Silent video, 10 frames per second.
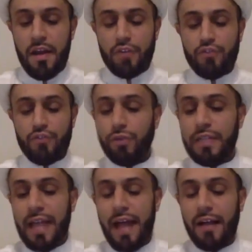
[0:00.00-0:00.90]
and
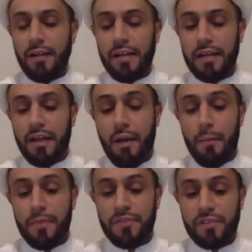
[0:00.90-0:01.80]
truly hell
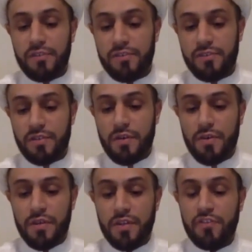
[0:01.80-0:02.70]
encompasses
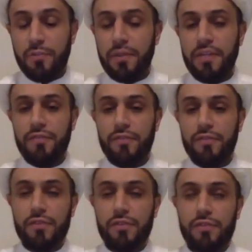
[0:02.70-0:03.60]
the
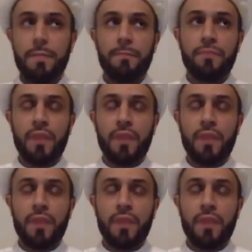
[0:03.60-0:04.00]
disbelievers.